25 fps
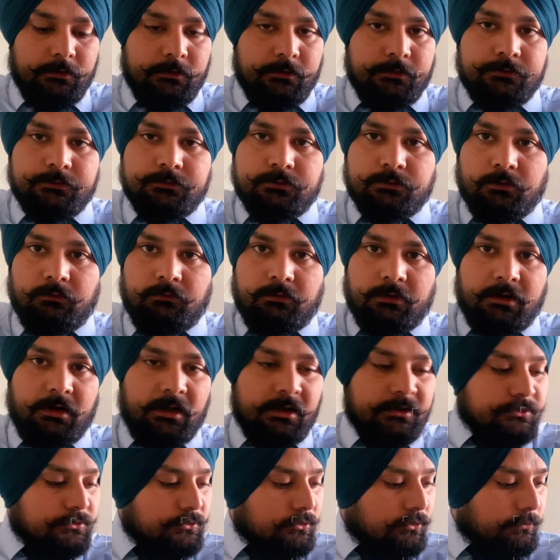So our
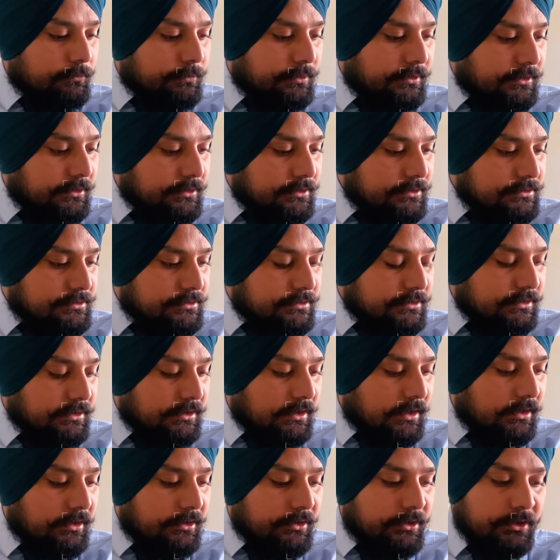next topic is
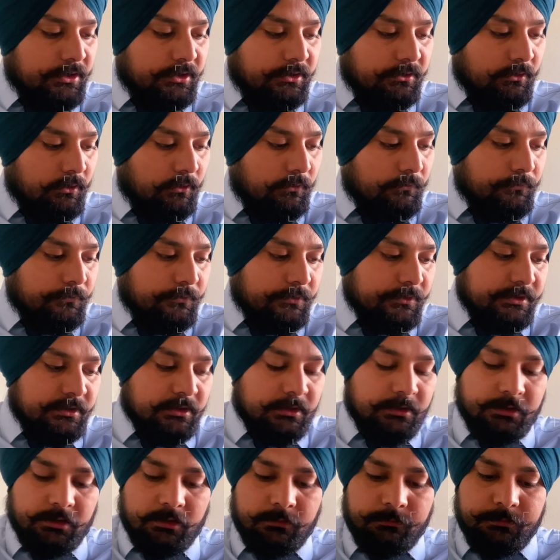reality of real
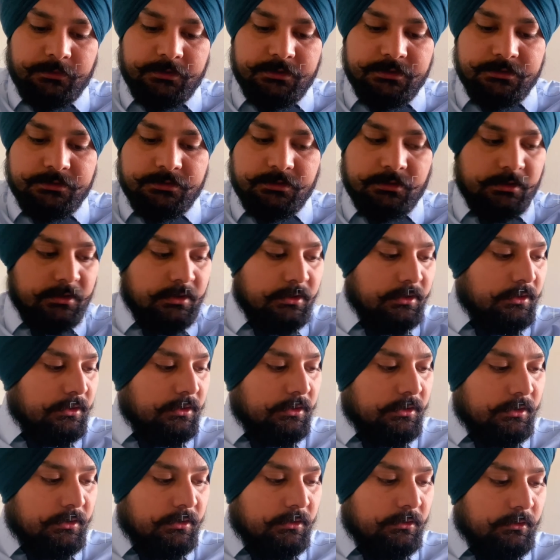numbers.
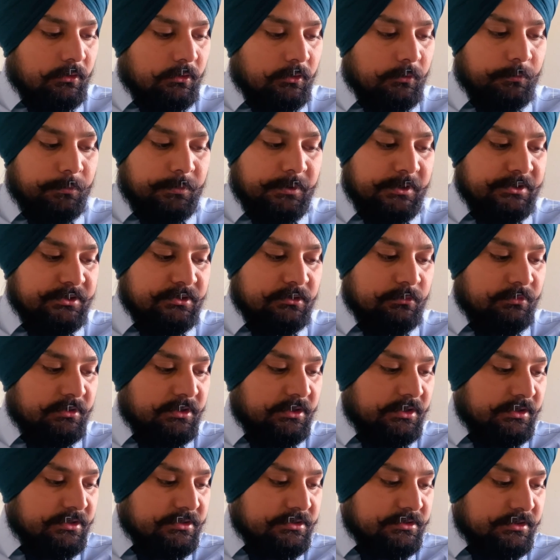On page number
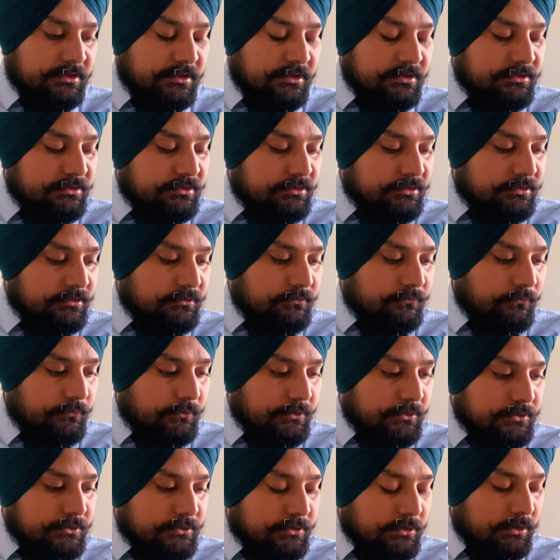86,
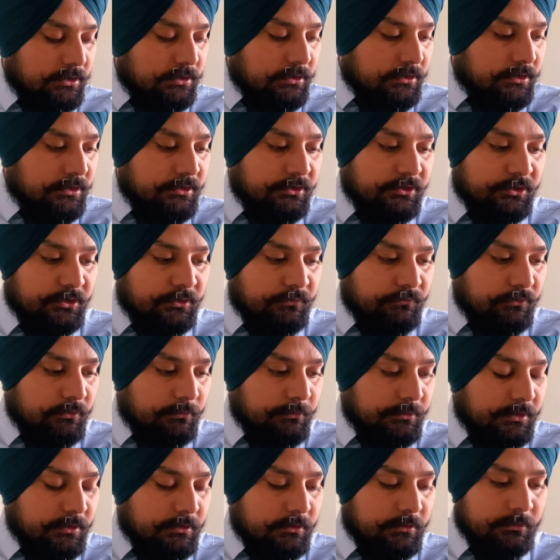we shall continue from
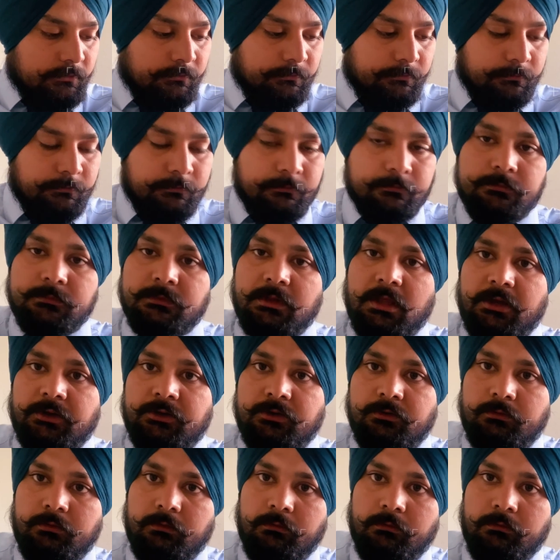here. Thank you for